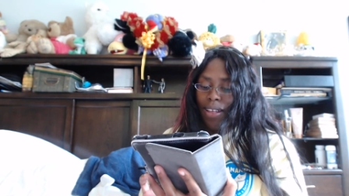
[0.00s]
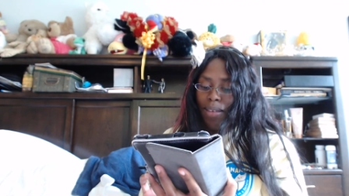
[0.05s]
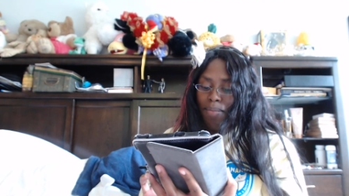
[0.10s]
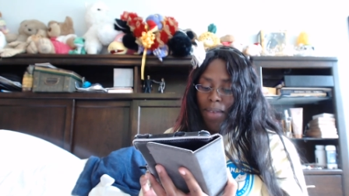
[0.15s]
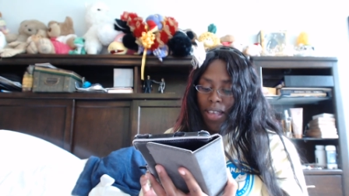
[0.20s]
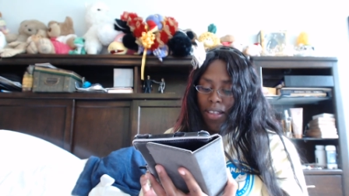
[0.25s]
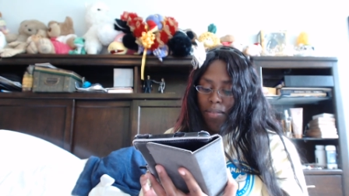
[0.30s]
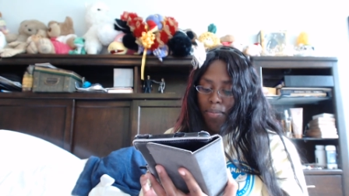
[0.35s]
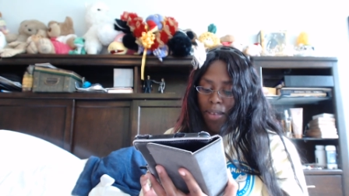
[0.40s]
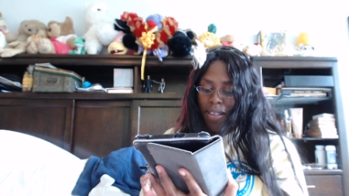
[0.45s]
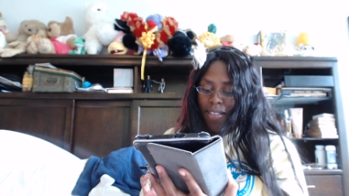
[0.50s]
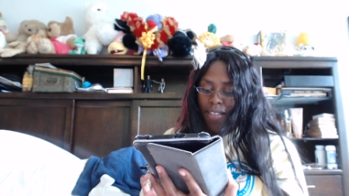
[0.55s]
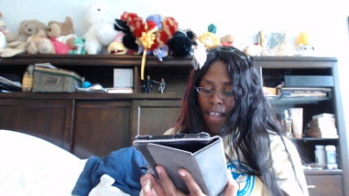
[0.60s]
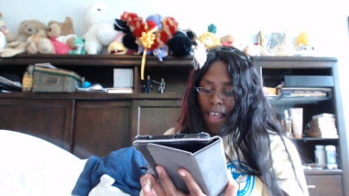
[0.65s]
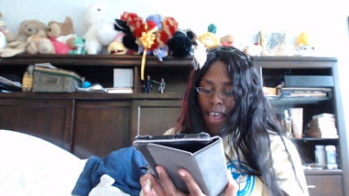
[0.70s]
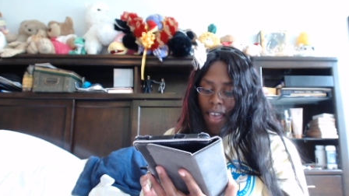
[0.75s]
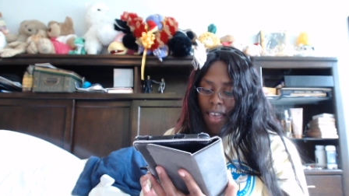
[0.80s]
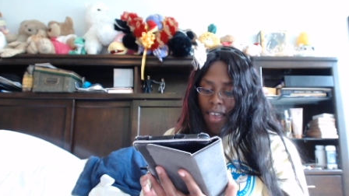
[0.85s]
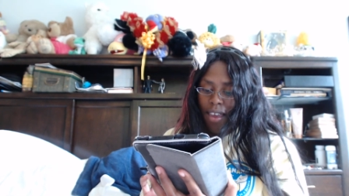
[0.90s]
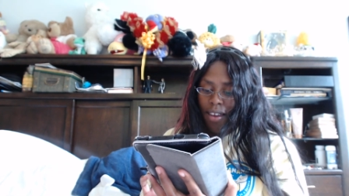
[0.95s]
makes me
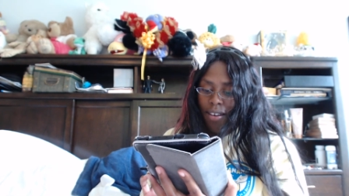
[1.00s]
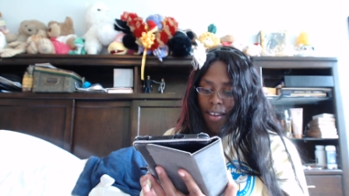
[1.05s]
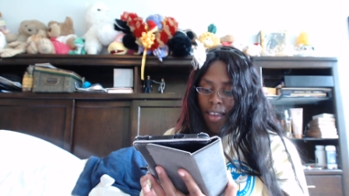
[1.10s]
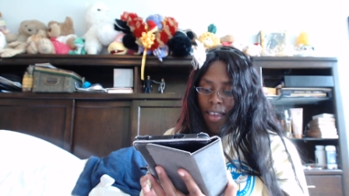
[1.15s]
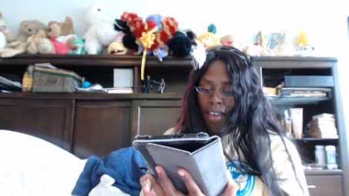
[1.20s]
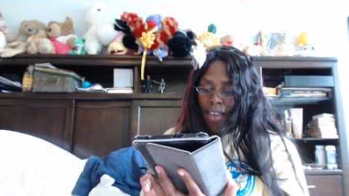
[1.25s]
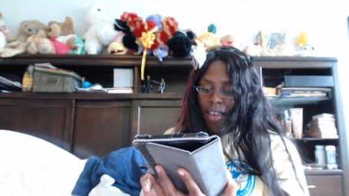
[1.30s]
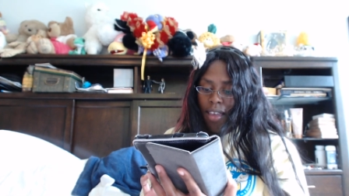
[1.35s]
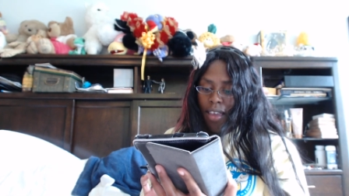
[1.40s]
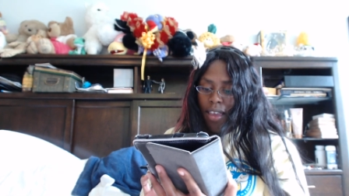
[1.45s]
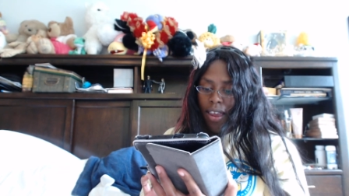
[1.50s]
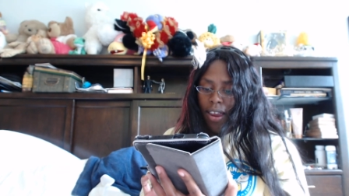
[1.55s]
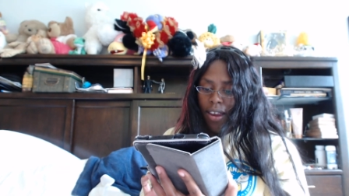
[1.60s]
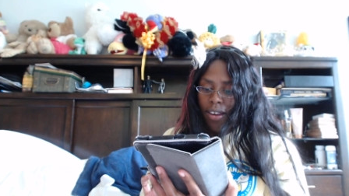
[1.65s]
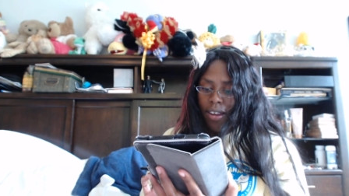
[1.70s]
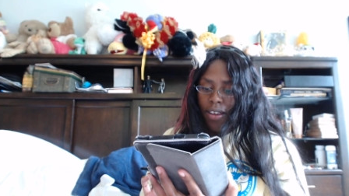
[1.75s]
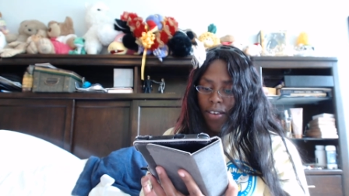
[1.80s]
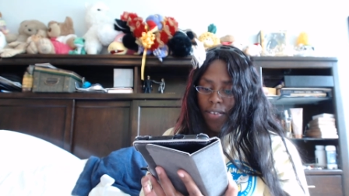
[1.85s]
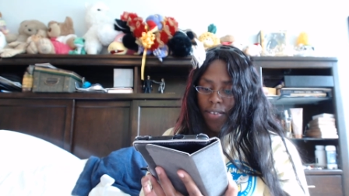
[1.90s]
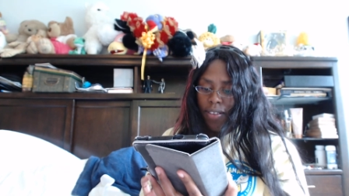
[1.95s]
sad. And
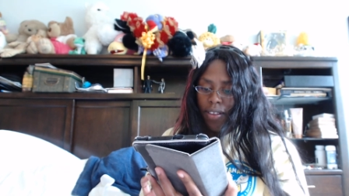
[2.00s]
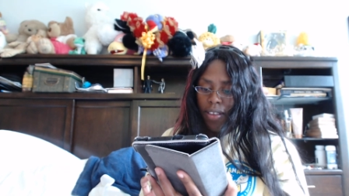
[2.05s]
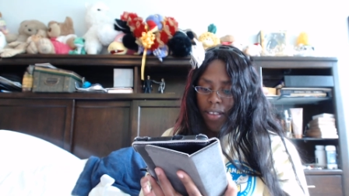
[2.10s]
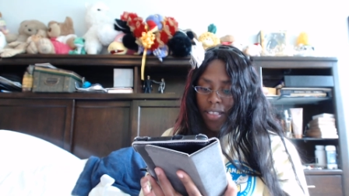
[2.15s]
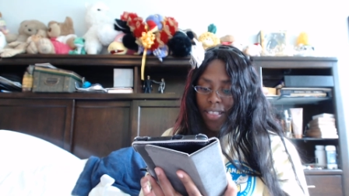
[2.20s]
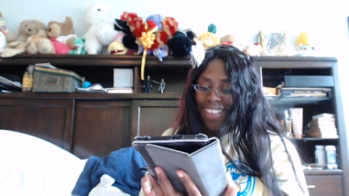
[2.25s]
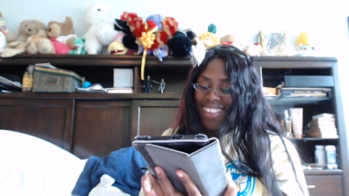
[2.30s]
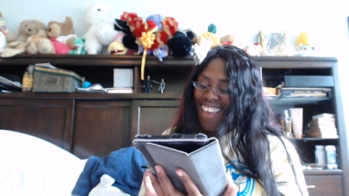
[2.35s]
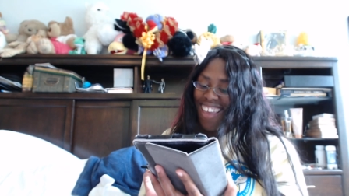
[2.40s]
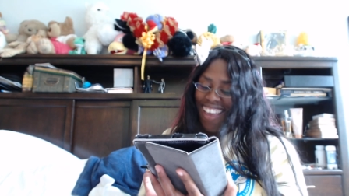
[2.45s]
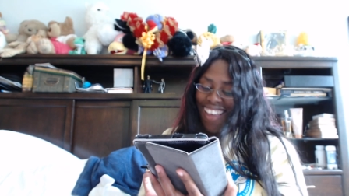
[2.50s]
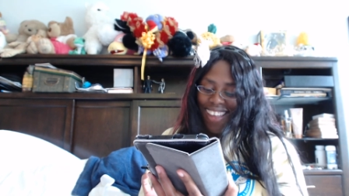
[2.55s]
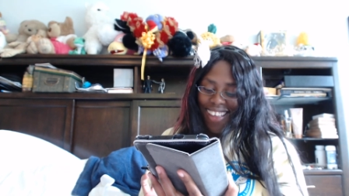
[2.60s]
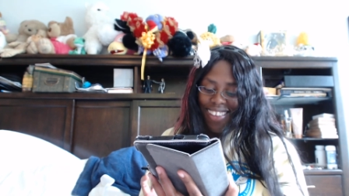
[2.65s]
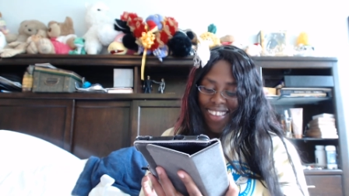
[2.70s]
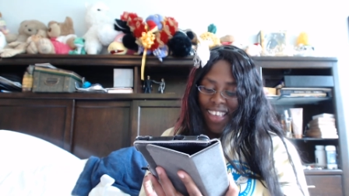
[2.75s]
here's it. Yeah.